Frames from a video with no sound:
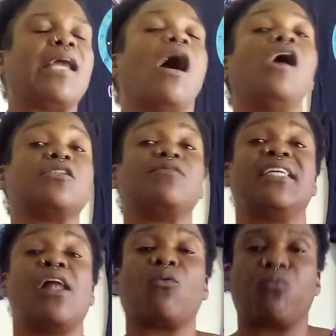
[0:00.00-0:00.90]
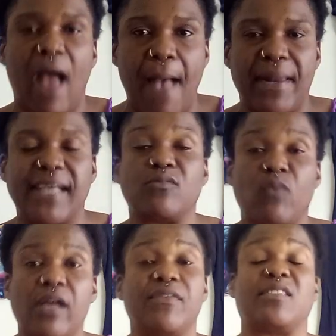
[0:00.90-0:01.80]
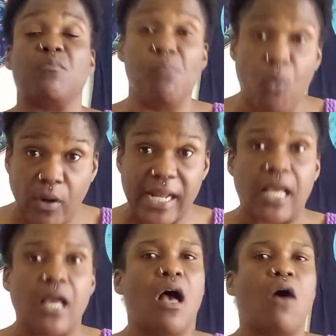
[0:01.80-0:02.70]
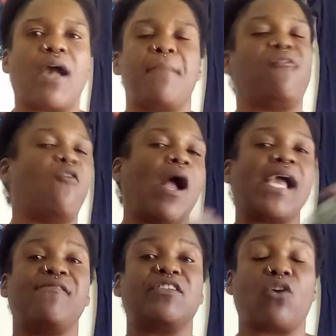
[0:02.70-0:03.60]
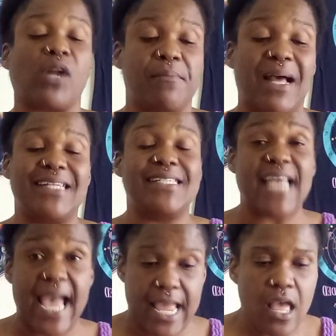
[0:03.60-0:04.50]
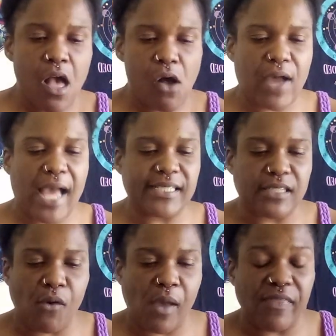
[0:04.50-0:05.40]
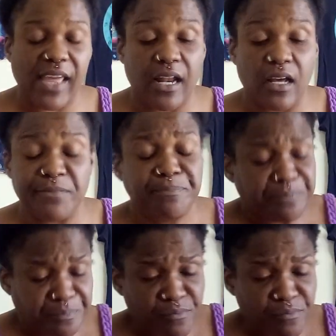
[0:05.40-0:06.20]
And I also seen a rabbit as well this morning, okay, before I even started my day, okay? So, and then,